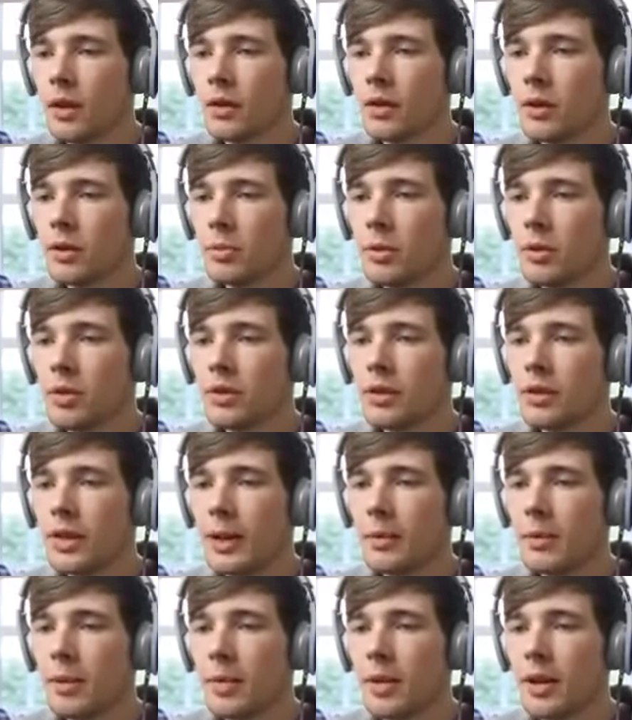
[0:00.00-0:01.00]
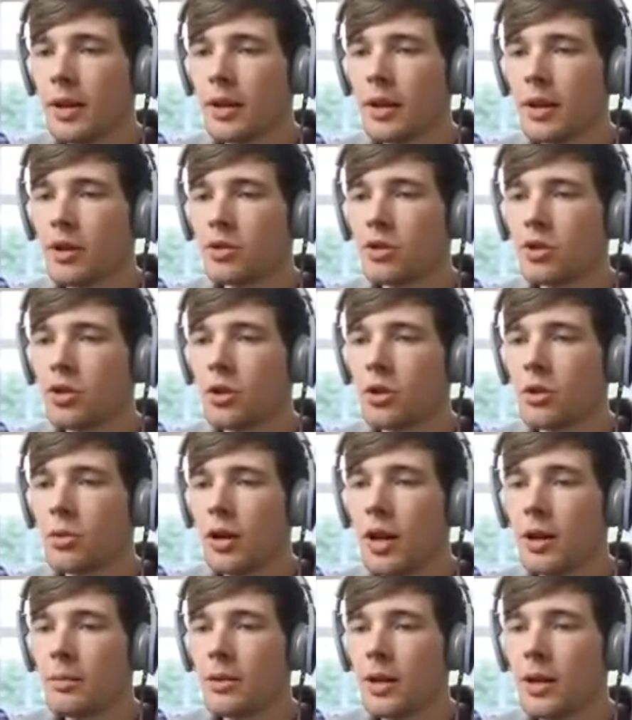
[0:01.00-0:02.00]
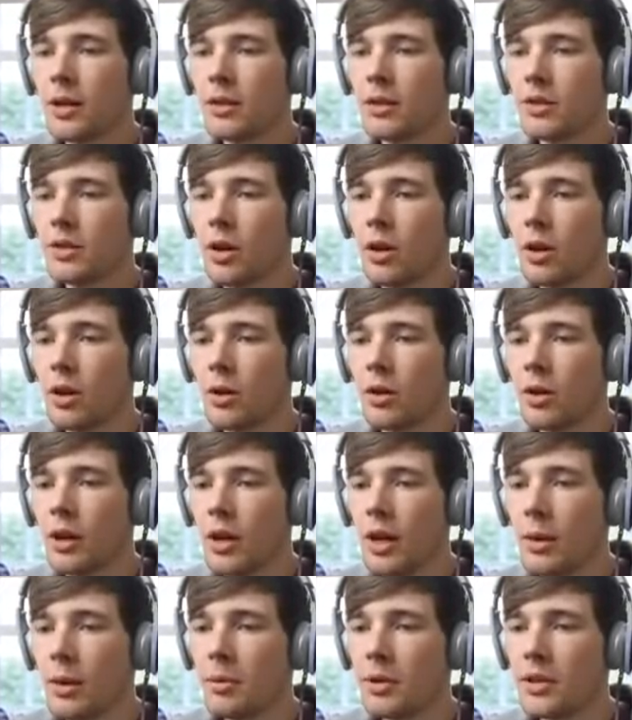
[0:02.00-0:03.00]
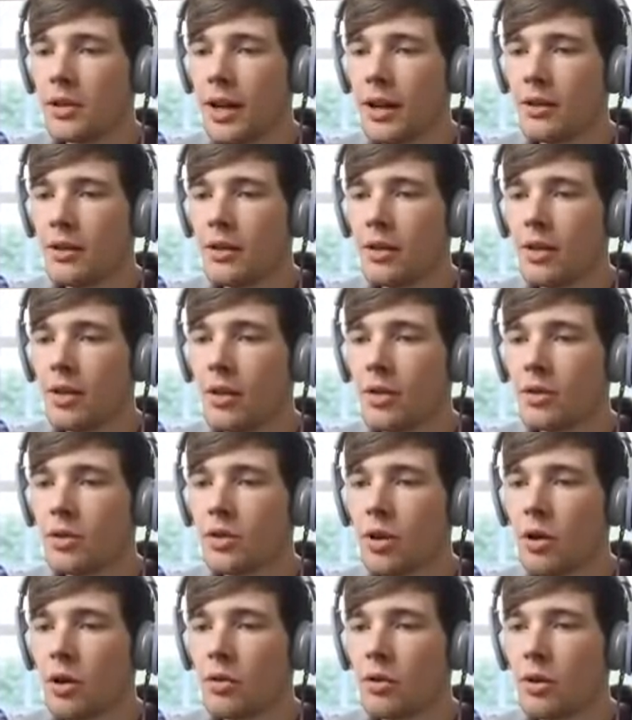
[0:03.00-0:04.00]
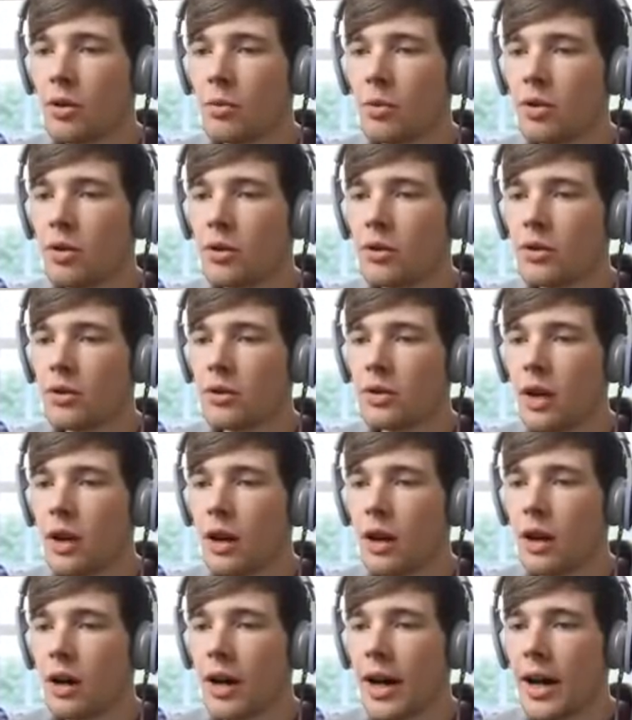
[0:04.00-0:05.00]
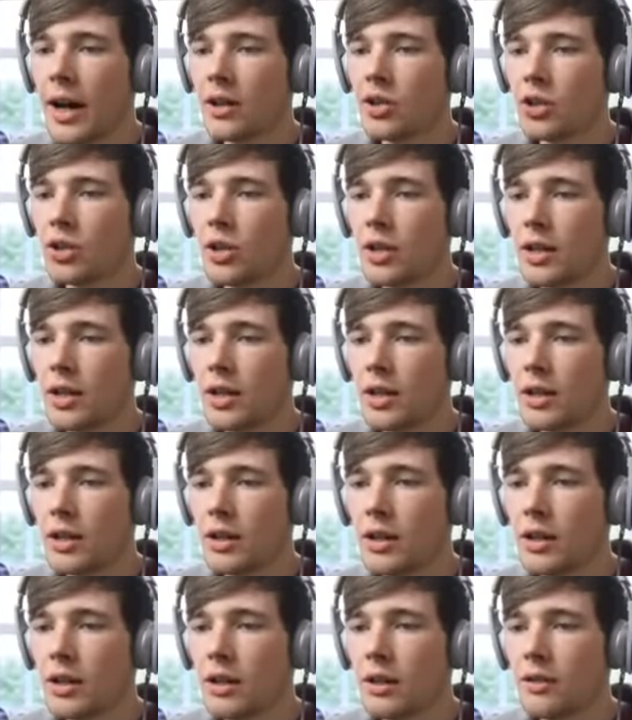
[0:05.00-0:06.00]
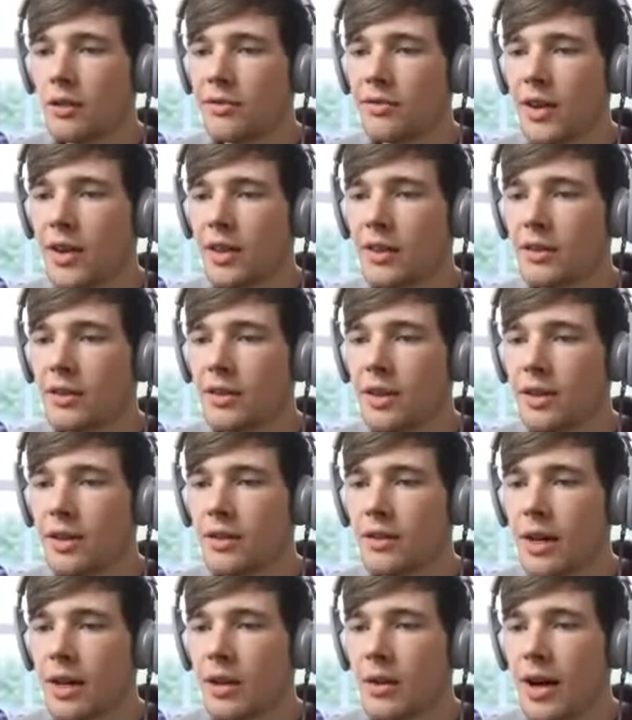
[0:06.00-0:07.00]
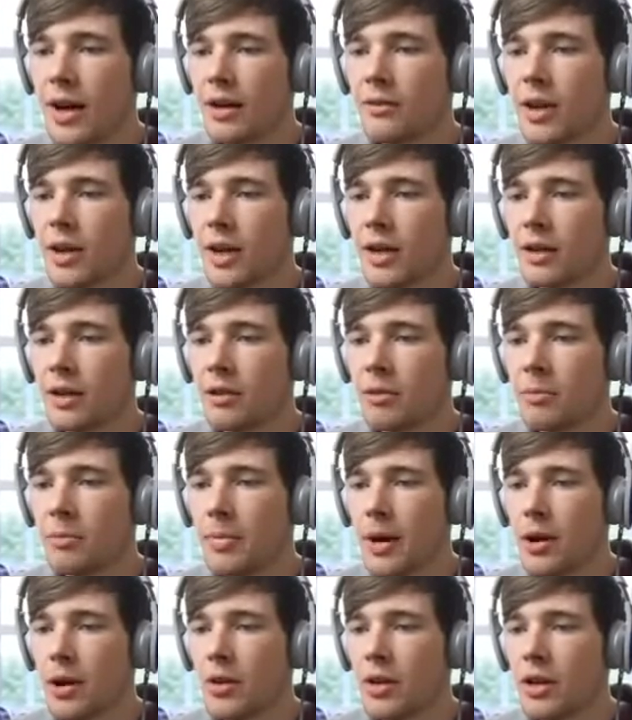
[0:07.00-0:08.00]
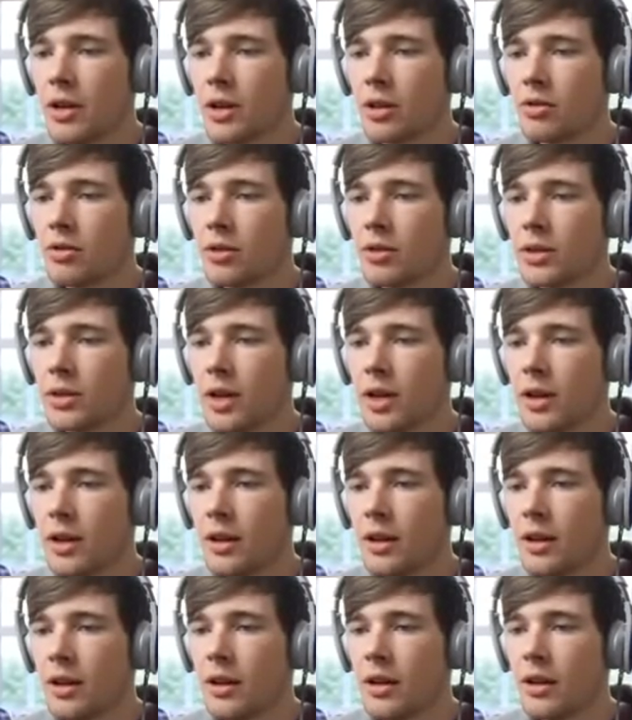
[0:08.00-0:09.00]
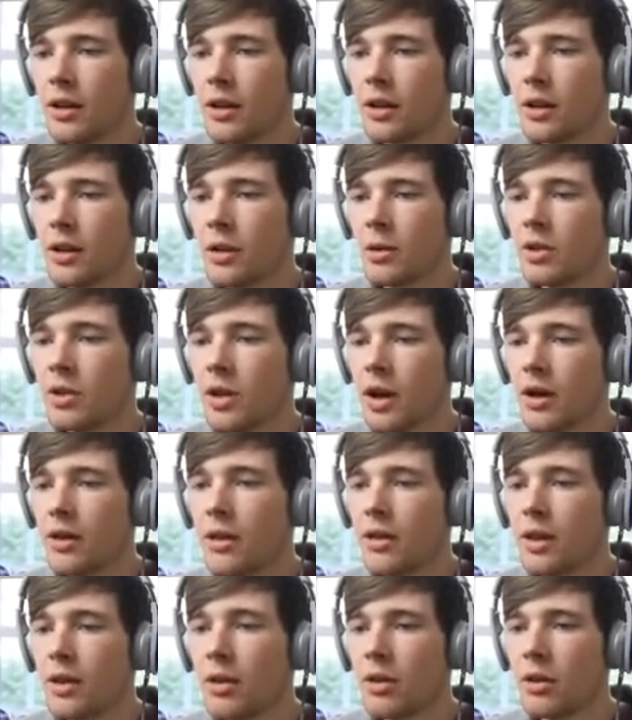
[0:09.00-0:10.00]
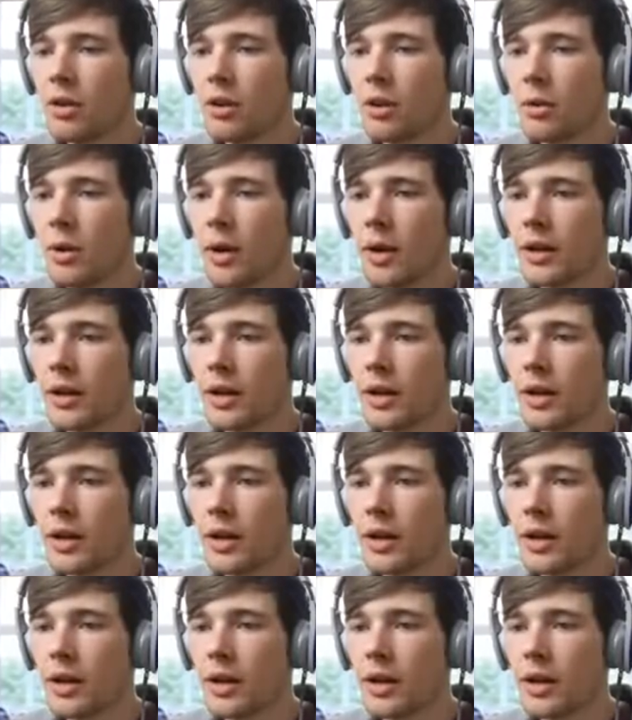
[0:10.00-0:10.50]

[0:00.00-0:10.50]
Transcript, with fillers: So let's put the slab up here and I'll show you what I mean. So pretend that those oak woods are actually fences and it'll have like a little balcony across here, which I think will look quite